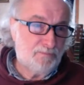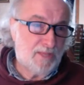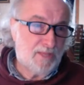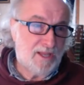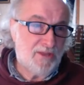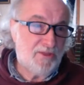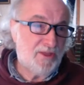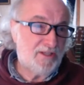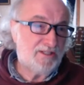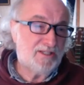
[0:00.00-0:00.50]

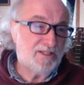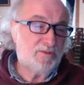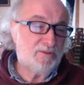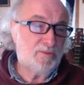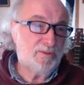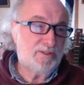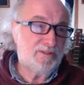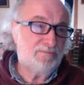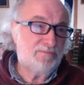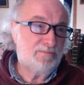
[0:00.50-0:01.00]
He thinks this
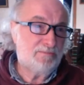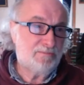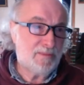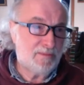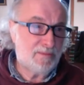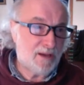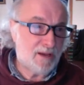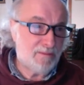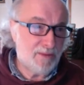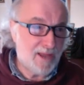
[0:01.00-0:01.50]
was
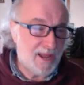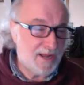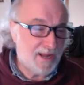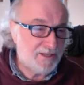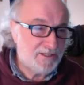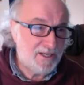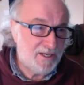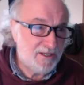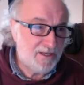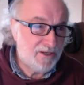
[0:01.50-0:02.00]
up
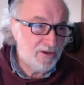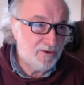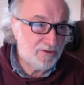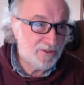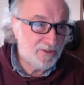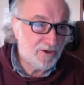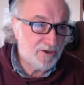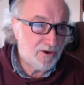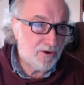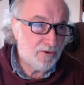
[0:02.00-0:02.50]
18
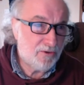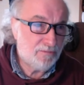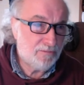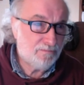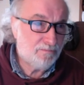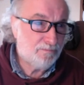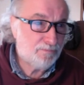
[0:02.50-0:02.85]
years ago.